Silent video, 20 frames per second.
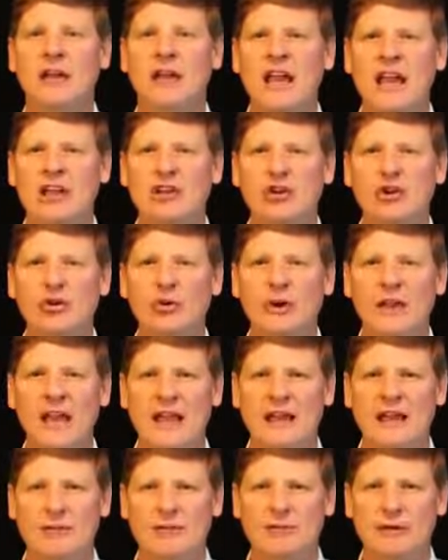Can you
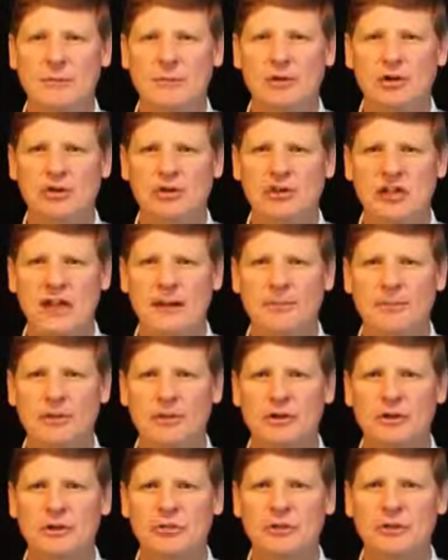get it from your
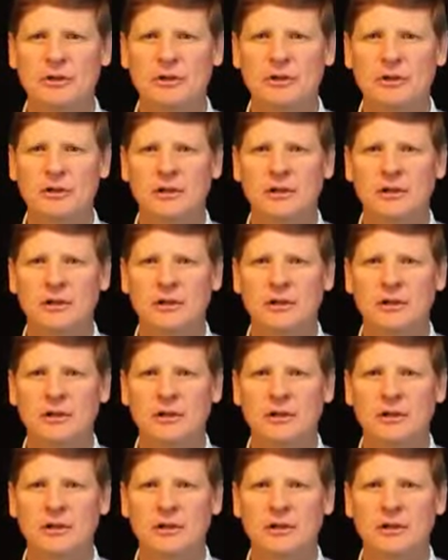shampoo?